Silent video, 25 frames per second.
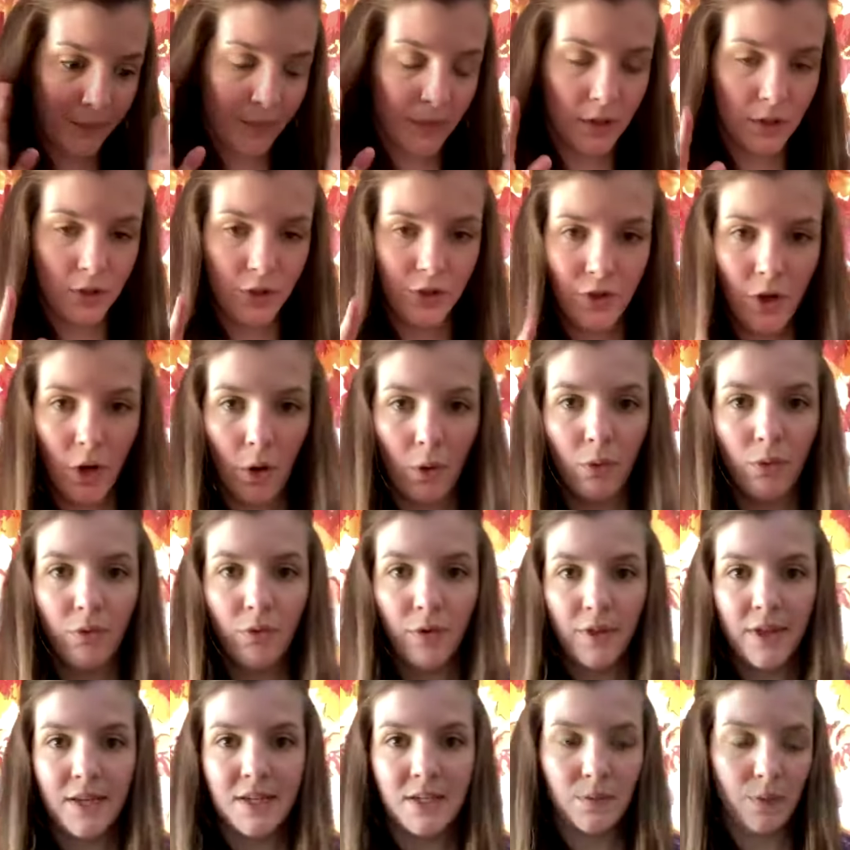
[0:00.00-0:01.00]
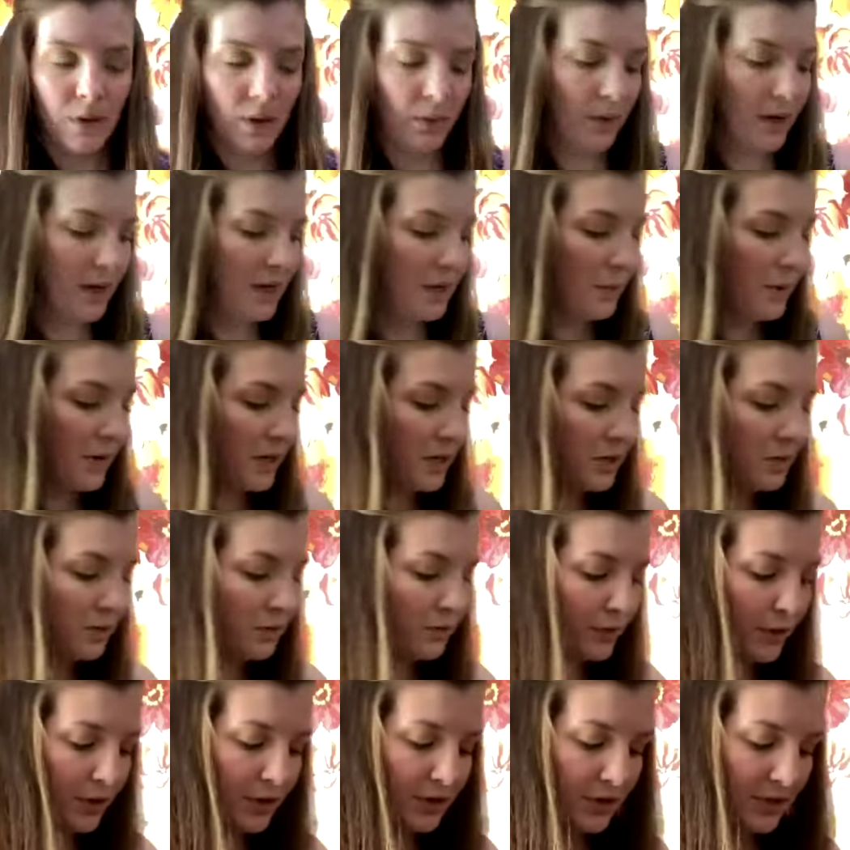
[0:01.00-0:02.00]
So for this one, what you wanna do
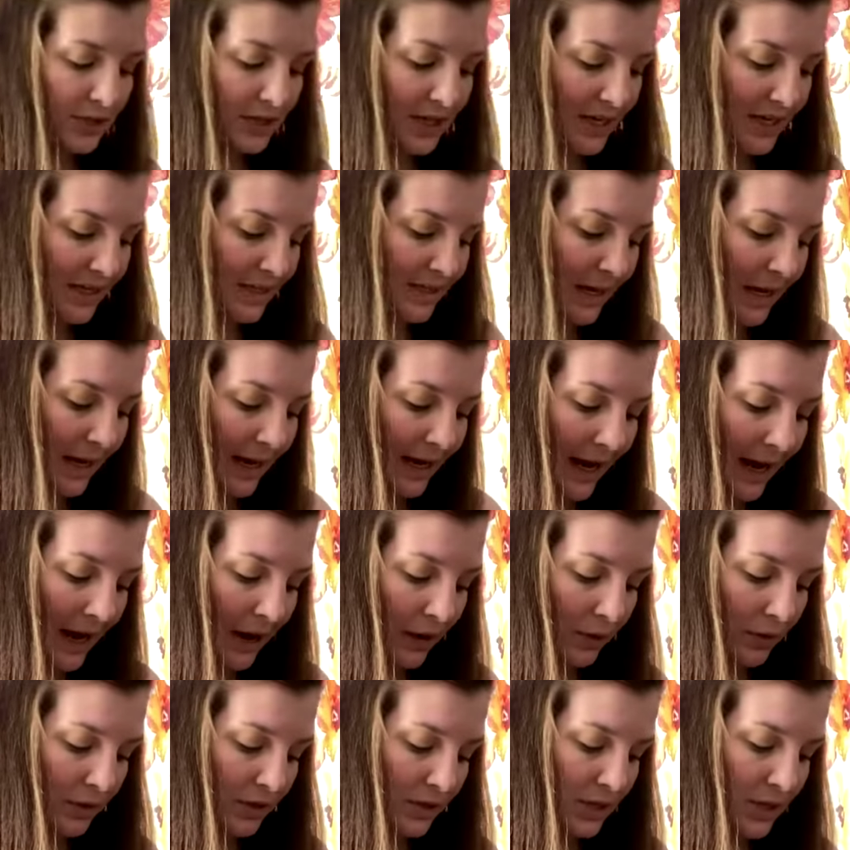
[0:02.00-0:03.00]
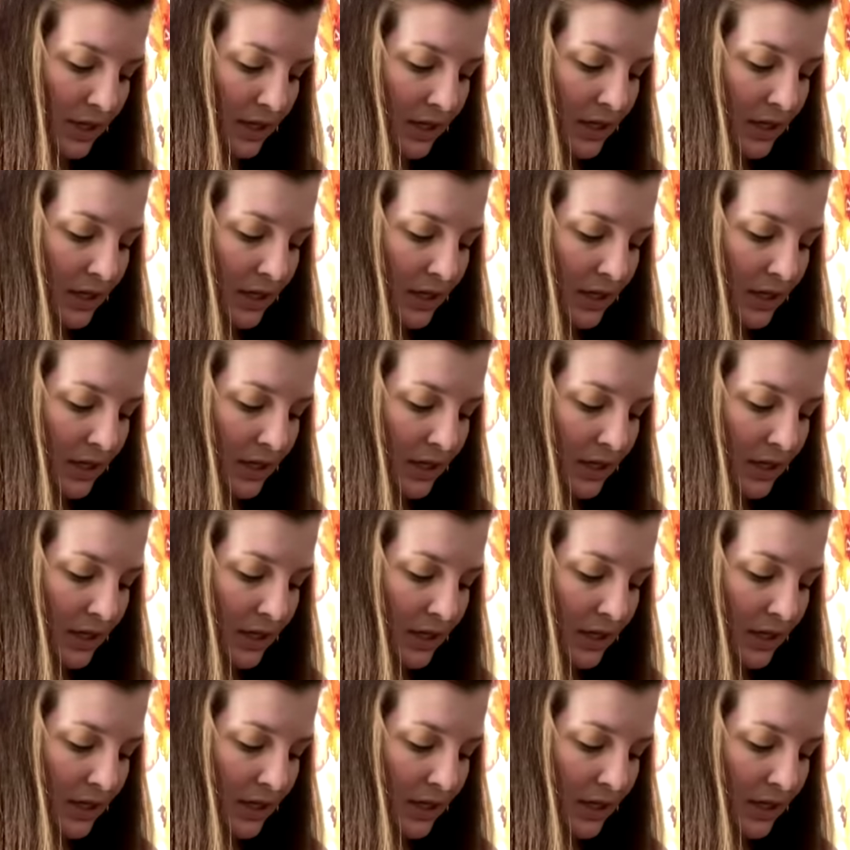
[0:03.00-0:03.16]
first is cut out